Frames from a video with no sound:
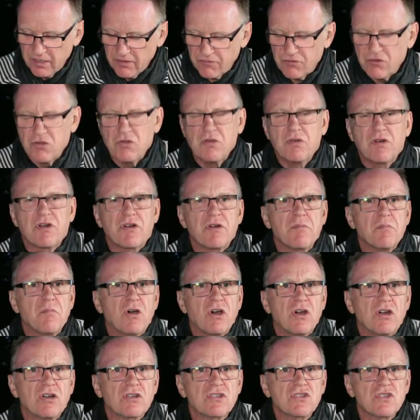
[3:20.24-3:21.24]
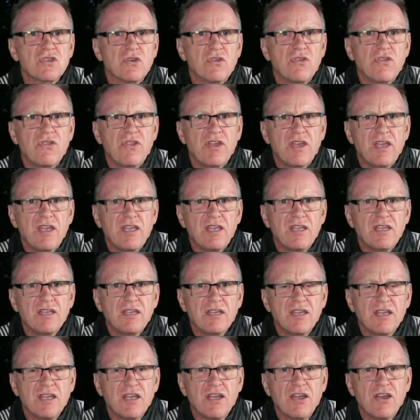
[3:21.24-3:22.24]
few remarks on
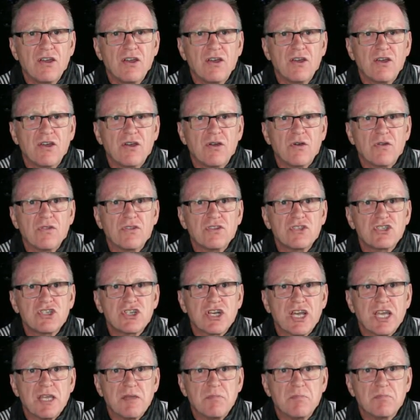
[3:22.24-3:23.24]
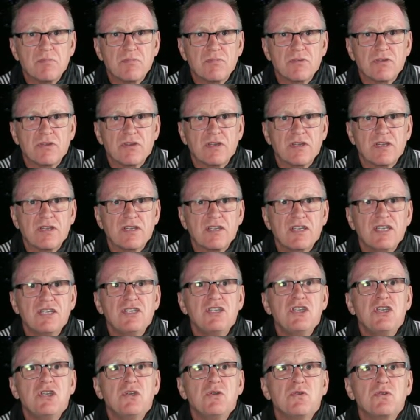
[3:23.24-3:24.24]
the shape.
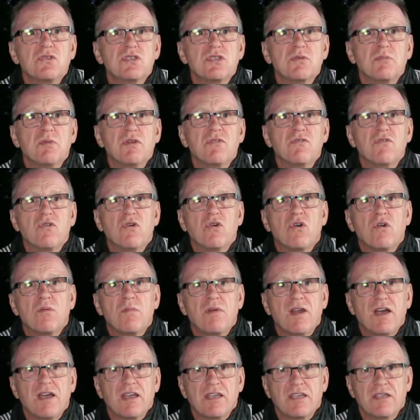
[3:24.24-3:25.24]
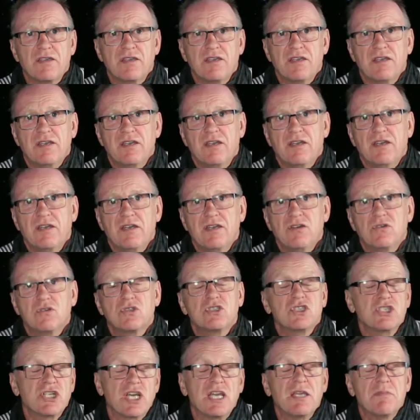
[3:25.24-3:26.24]
It used to be formed like or
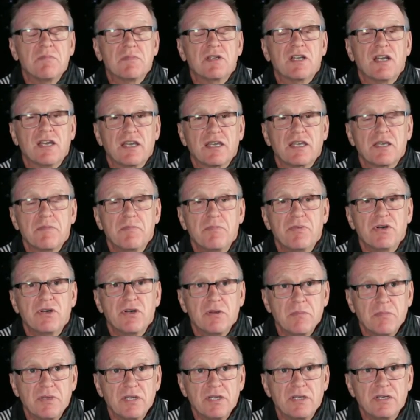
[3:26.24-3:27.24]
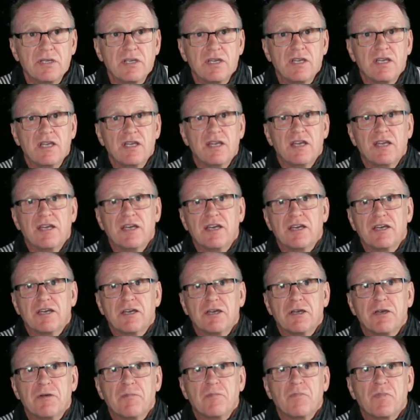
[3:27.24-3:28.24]
shaped like a pyramid,
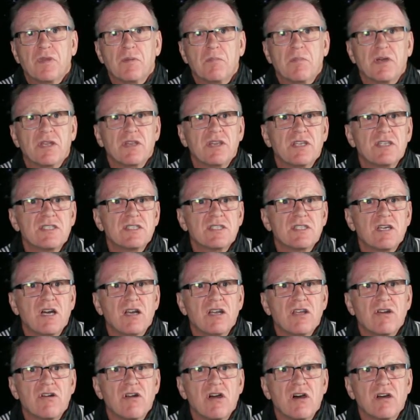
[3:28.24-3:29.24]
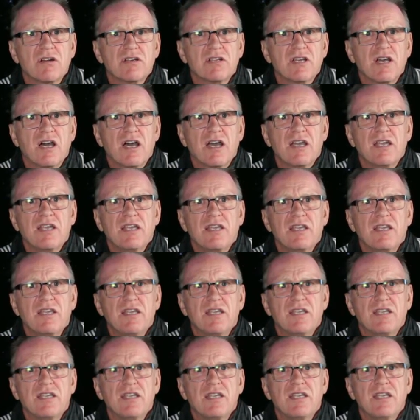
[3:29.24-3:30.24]
but this Talleyrand guy,
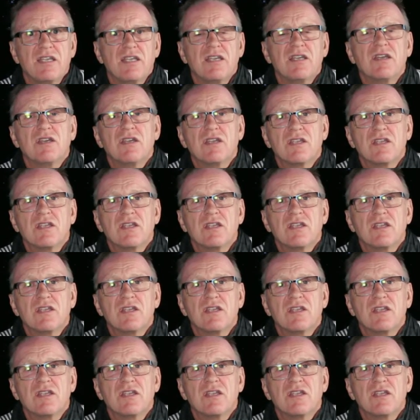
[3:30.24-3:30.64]
he